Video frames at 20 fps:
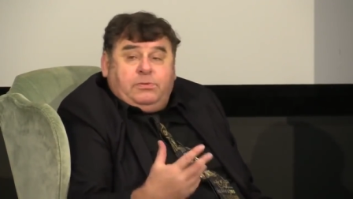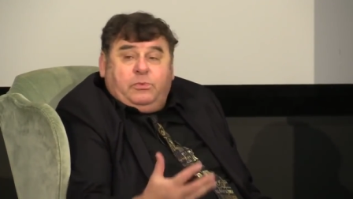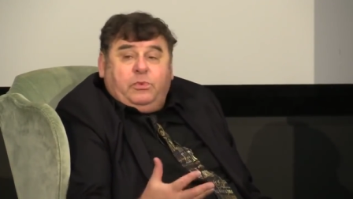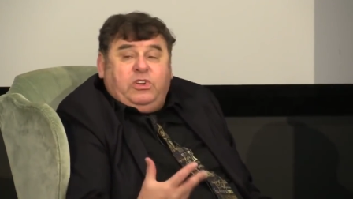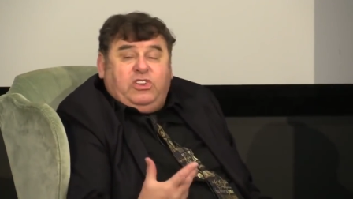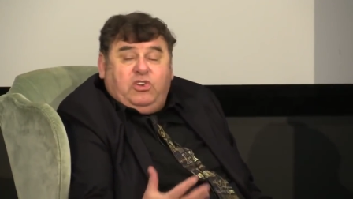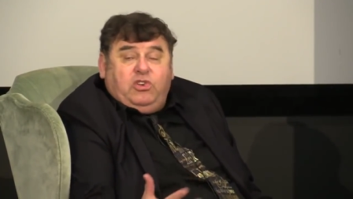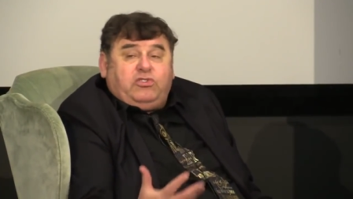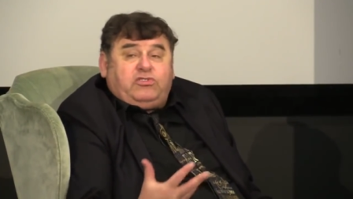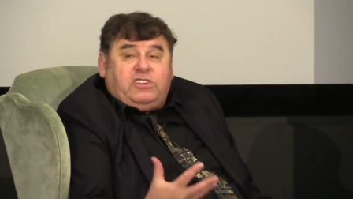
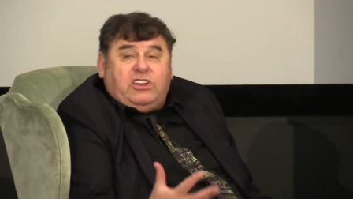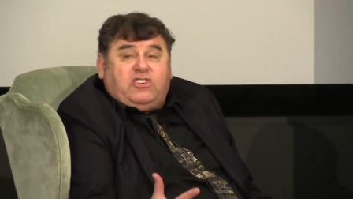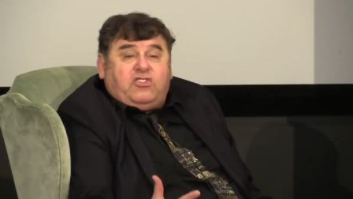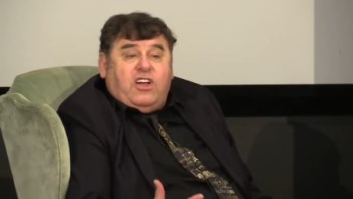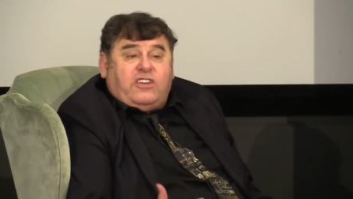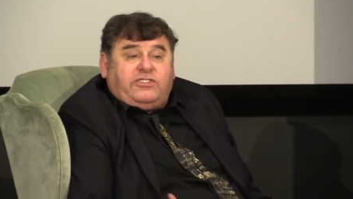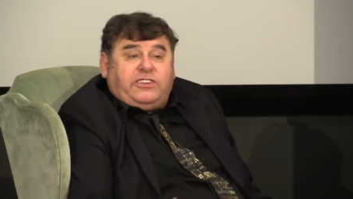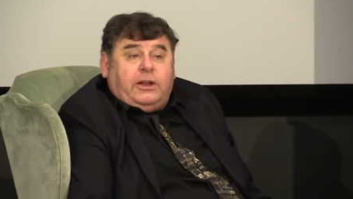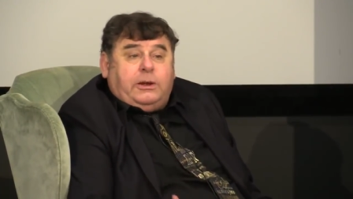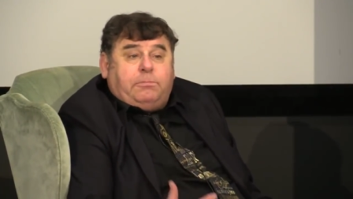we usually
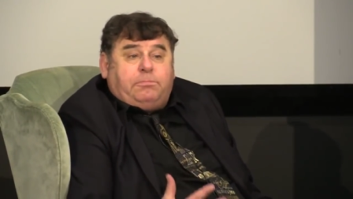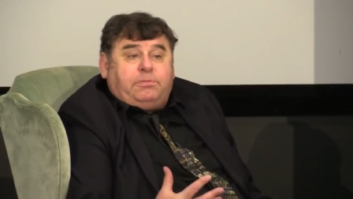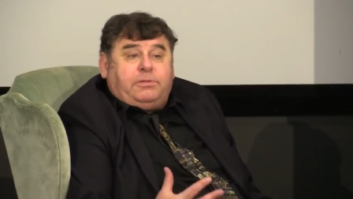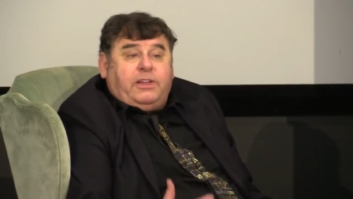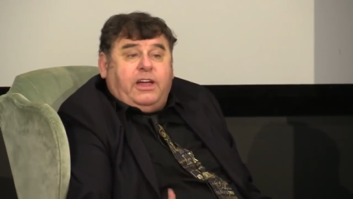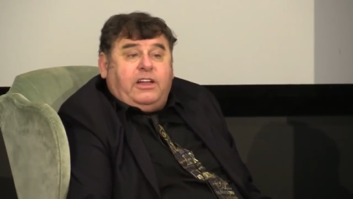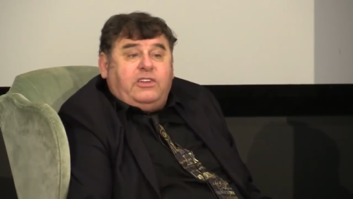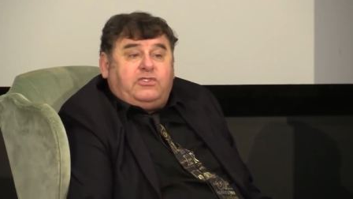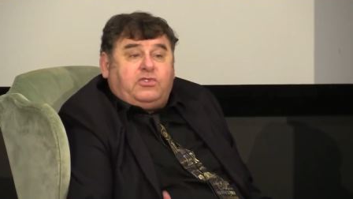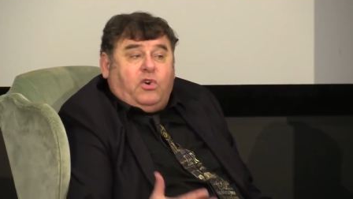translate it
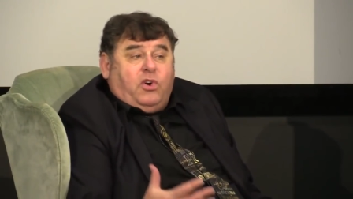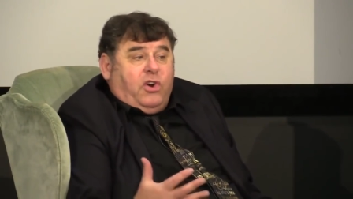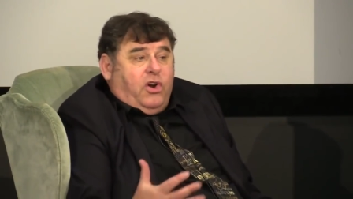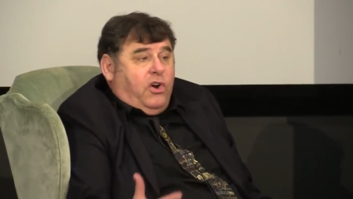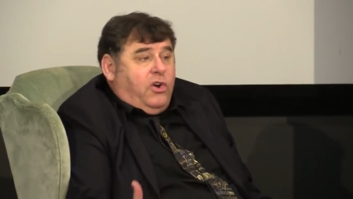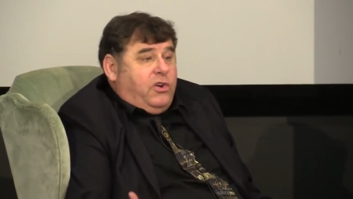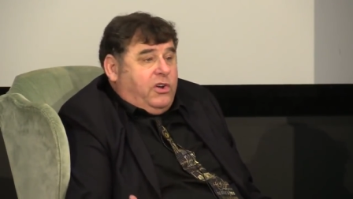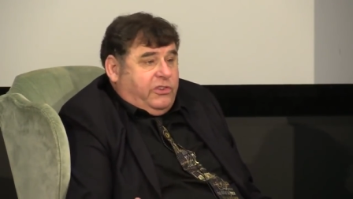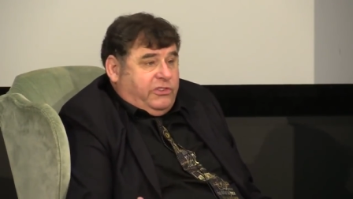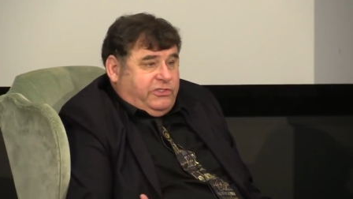pledge or
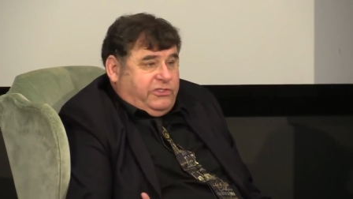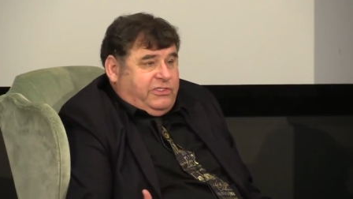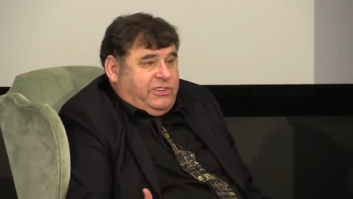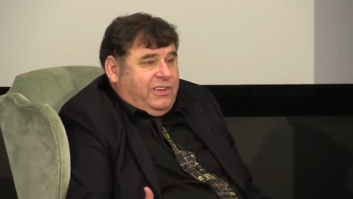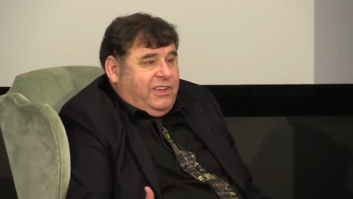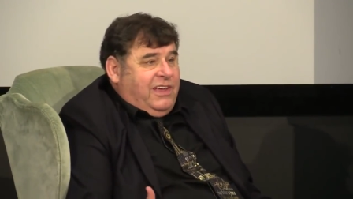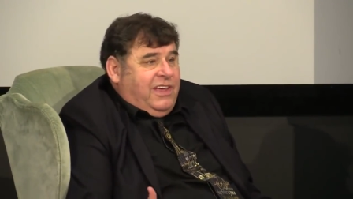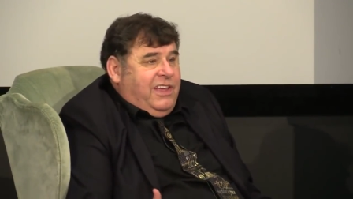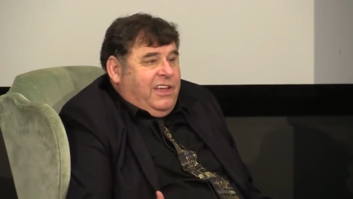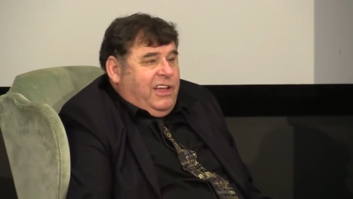
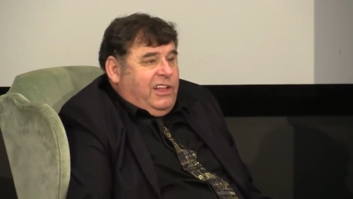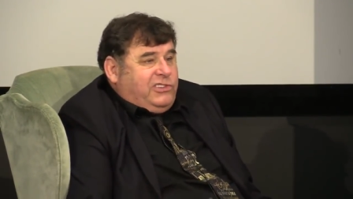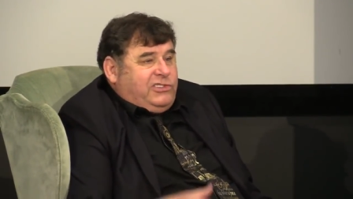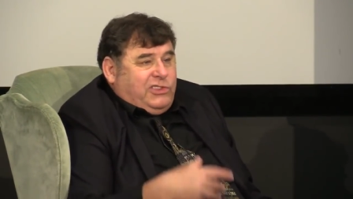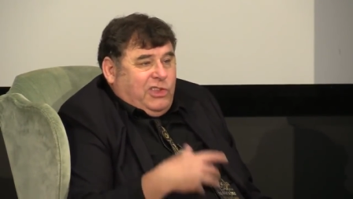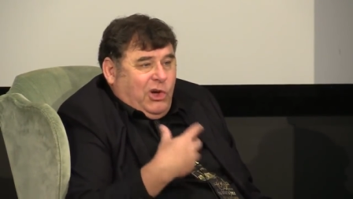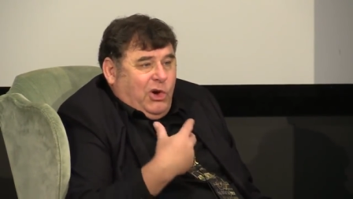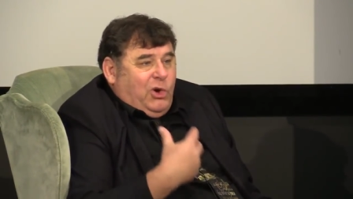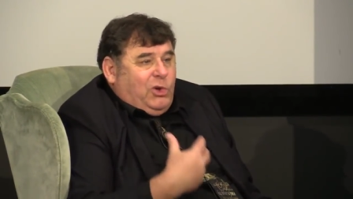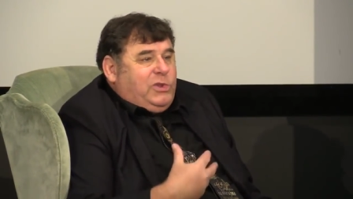earnest. It's
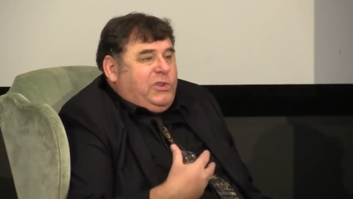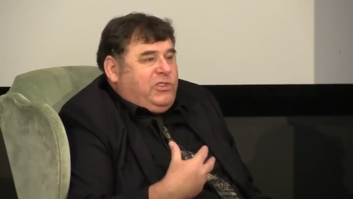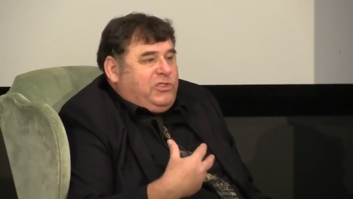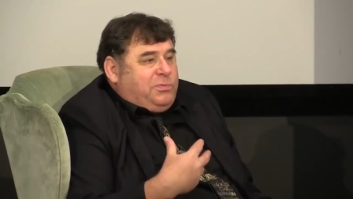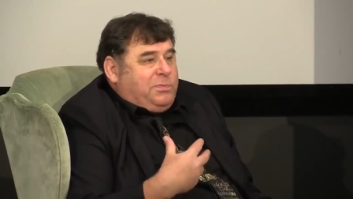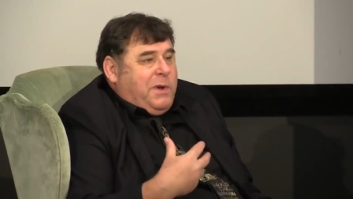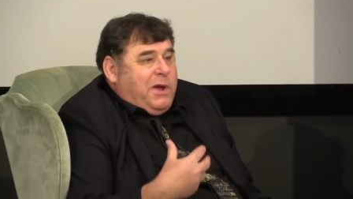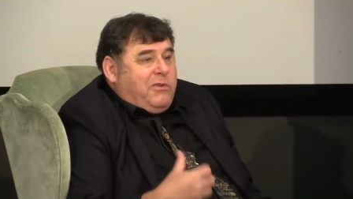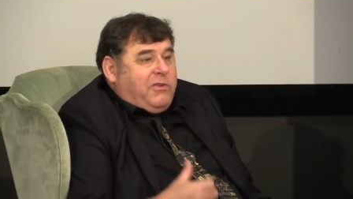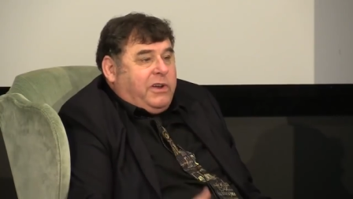the Holy
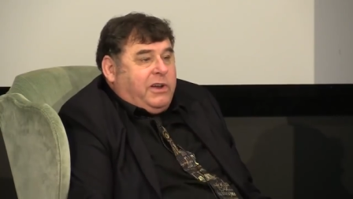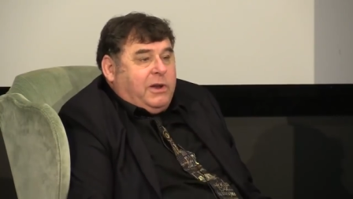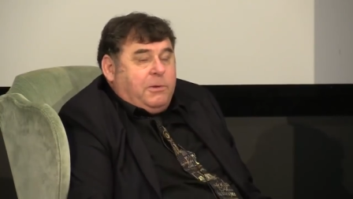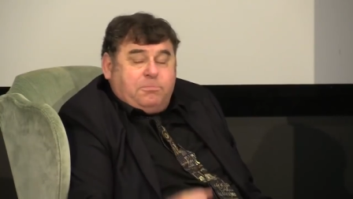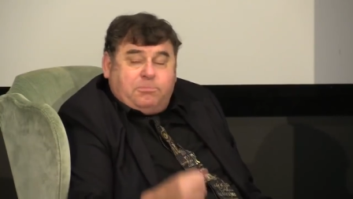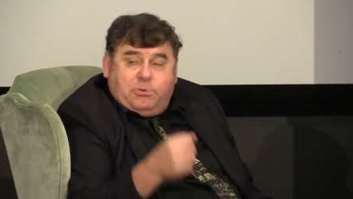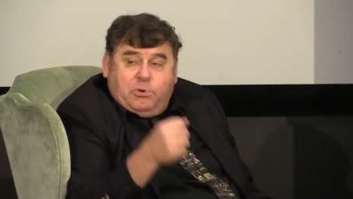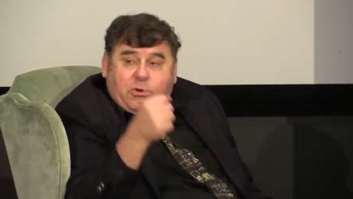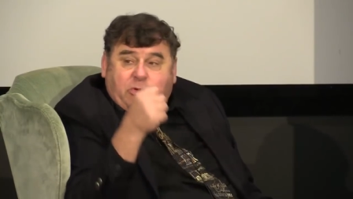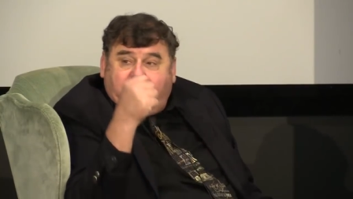Spirit.
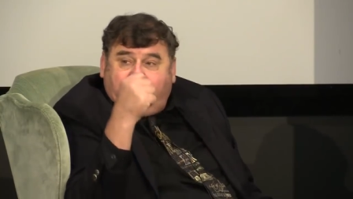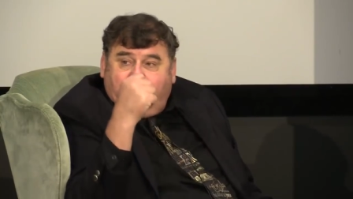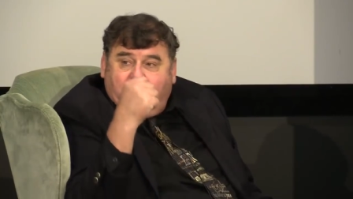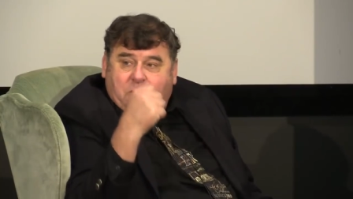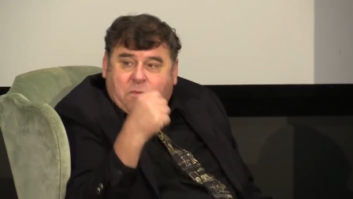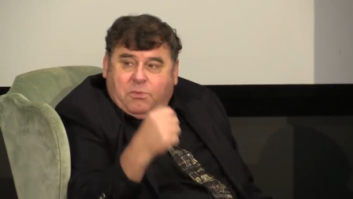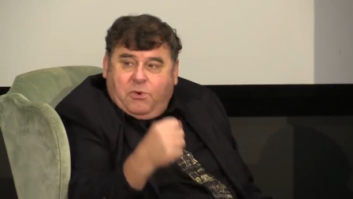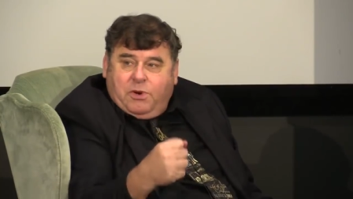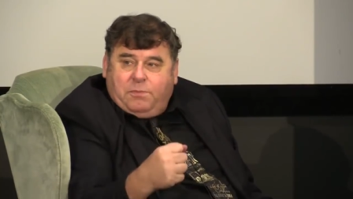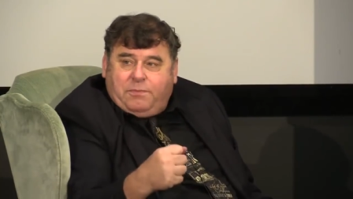It proves we
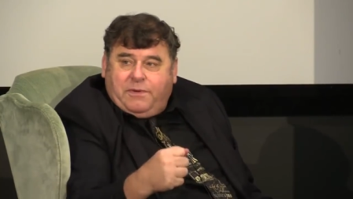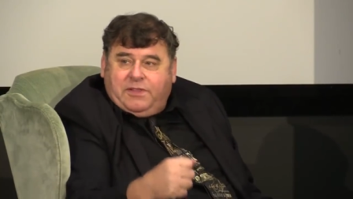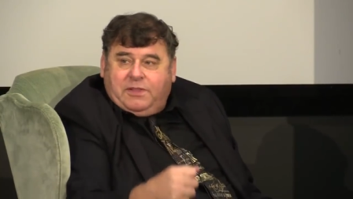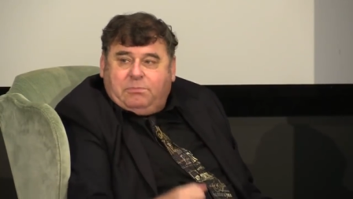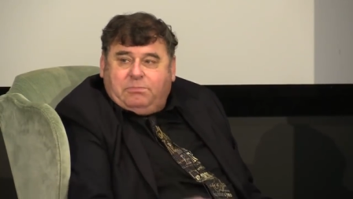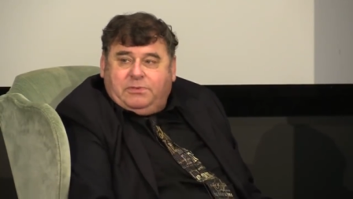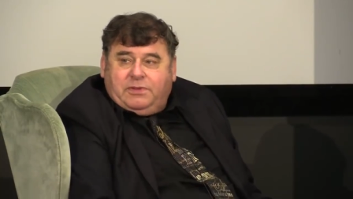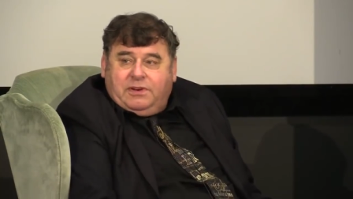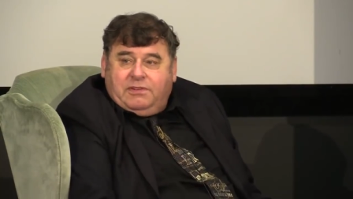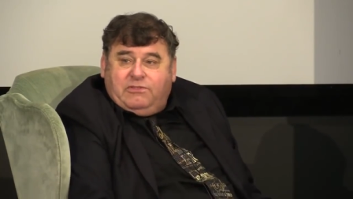were bought by
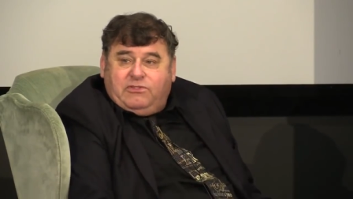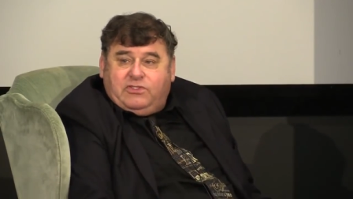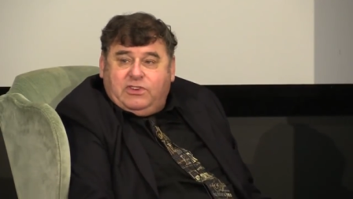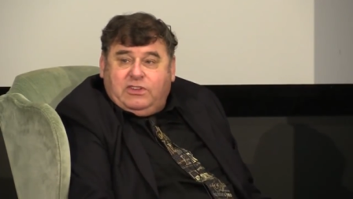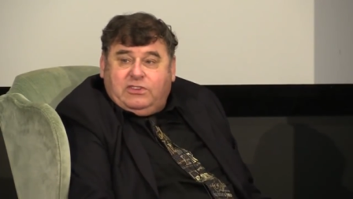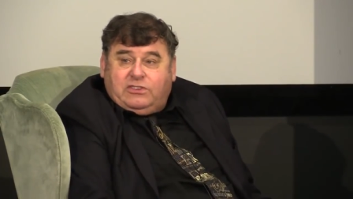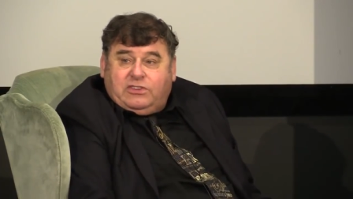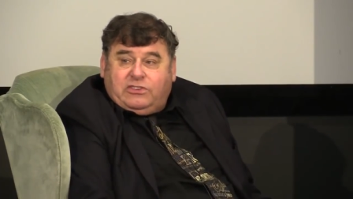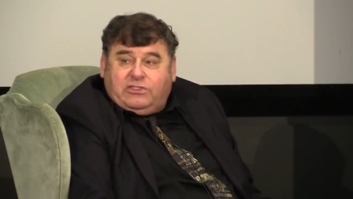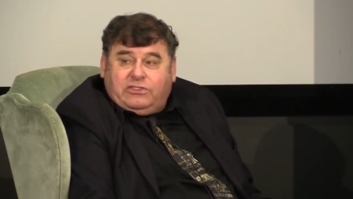the blood of
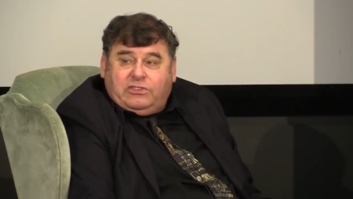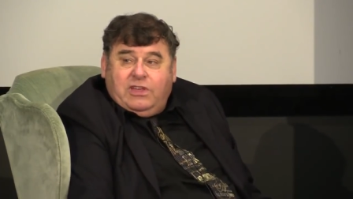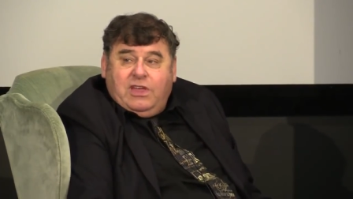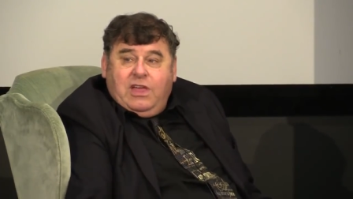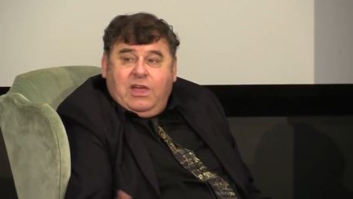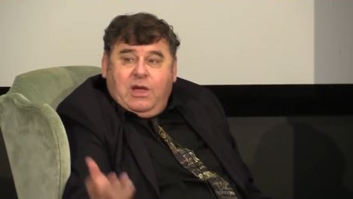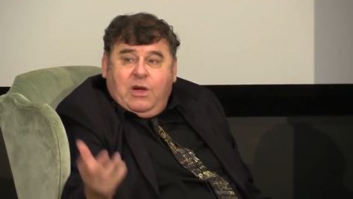Jesus.